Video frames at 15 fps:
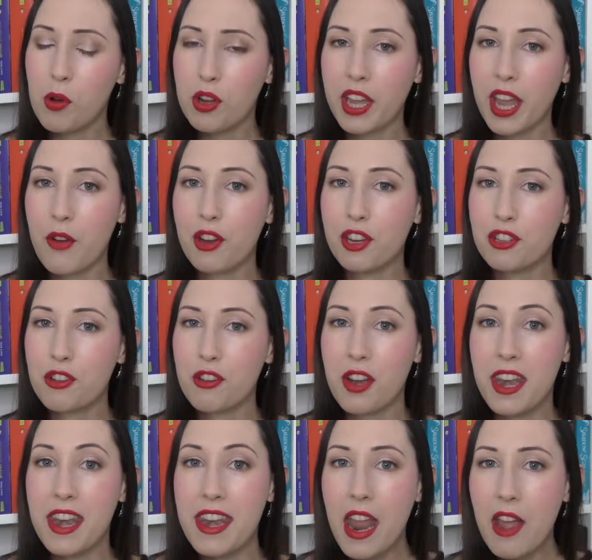book character,
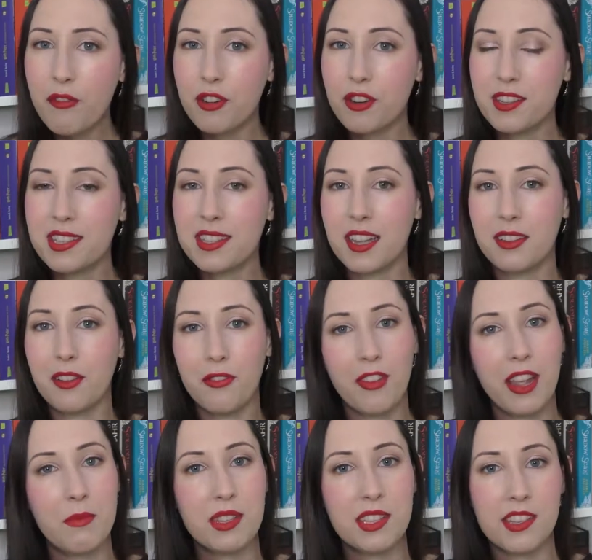never said the
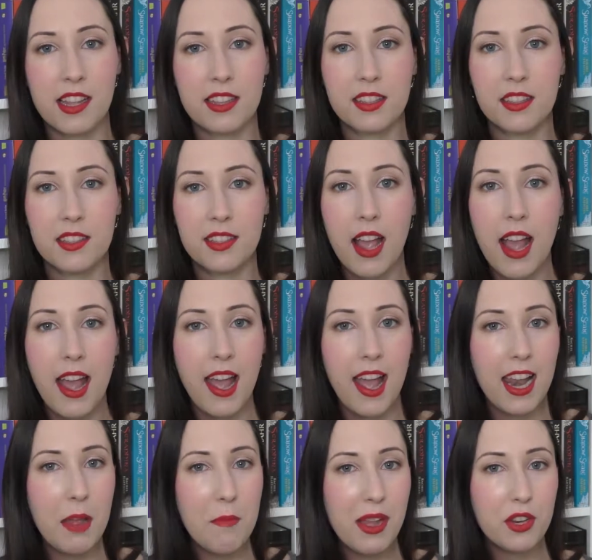famous sentence,
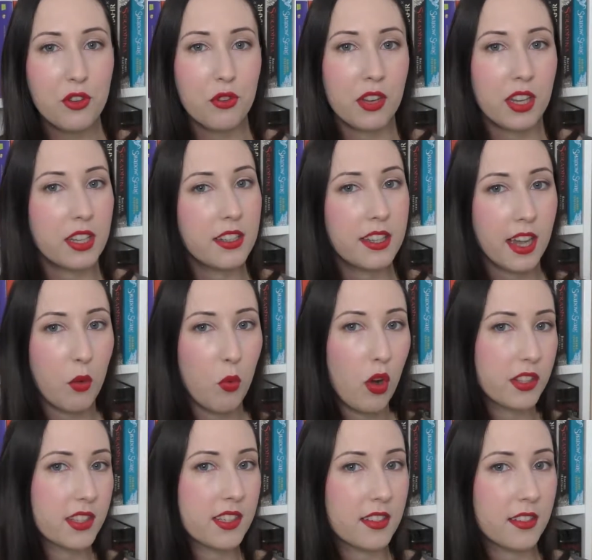"Elementary, dear
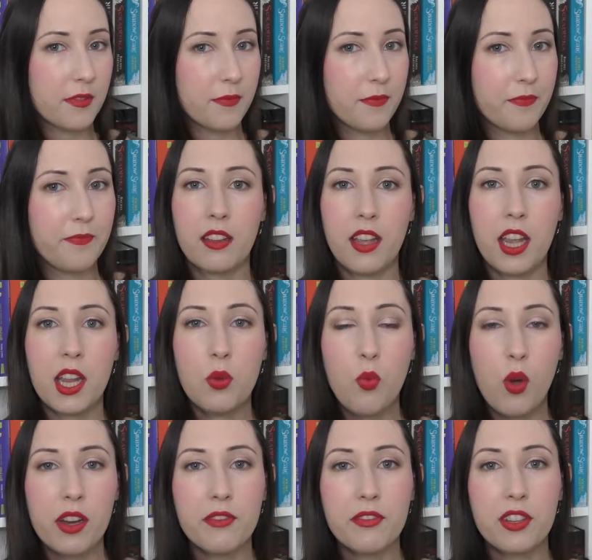Watson." In
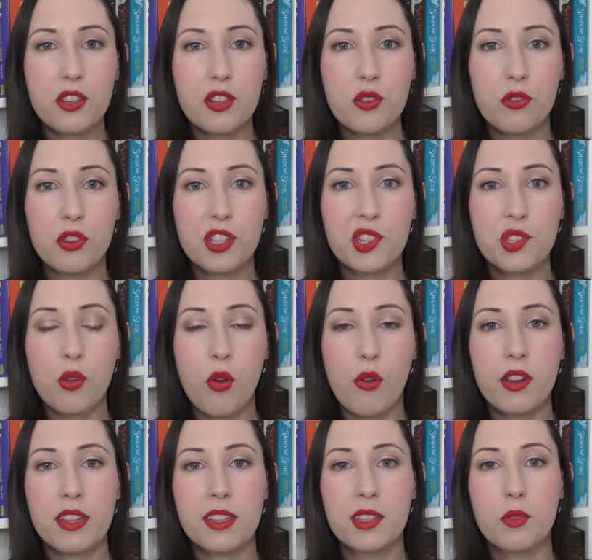one of the short
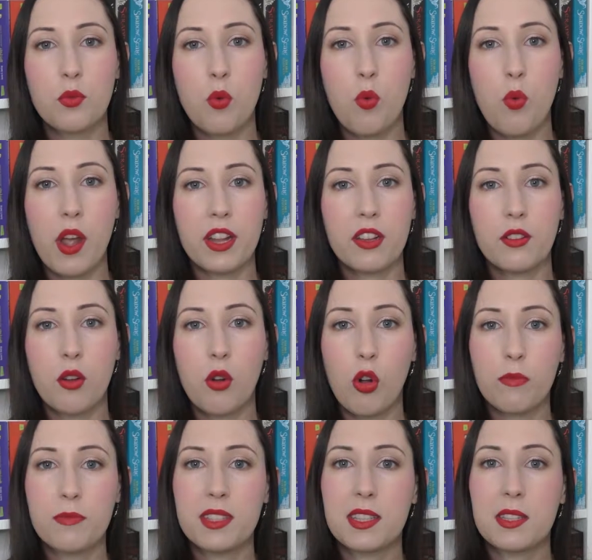stories, when
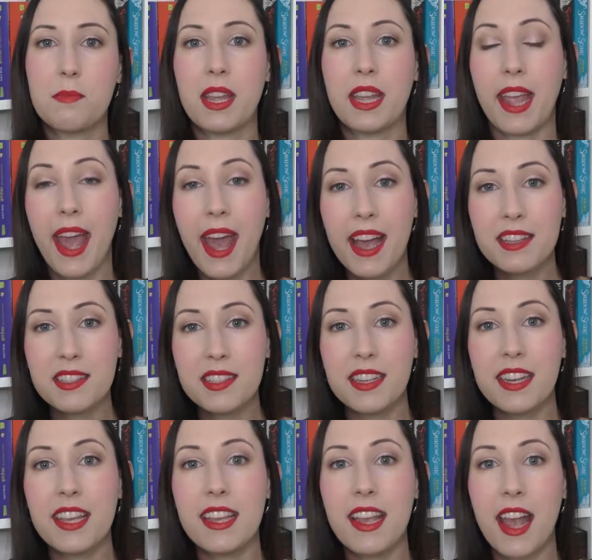Holmes is being
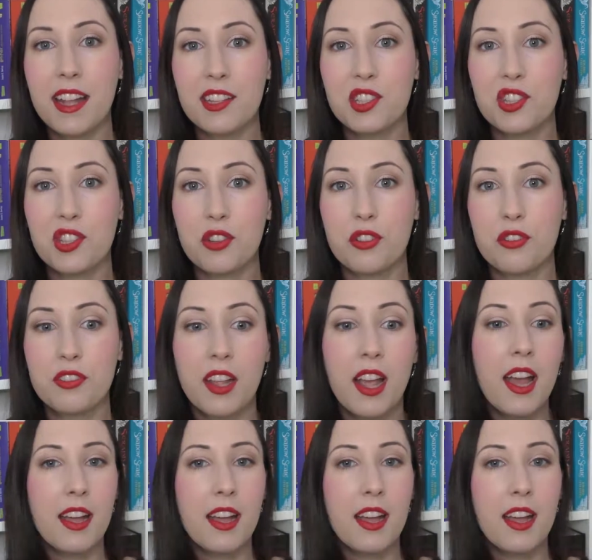asked, he answers,